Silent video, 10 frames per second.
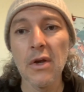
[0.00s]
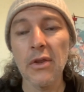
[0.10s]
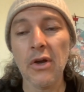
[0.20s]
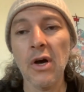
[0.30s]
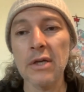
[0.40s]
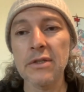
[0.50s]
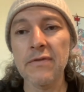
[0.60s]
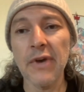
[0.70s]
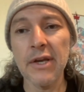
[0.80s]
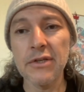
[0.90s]
the causes
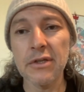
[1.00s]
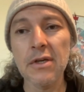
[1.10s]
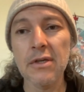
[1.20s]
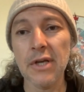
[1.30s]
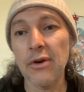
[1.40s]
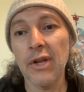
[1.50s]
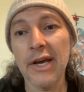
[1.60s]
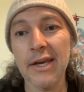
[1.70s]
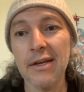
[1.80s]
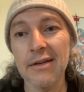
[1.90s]
of aging because I don't
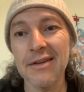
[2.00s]
like it.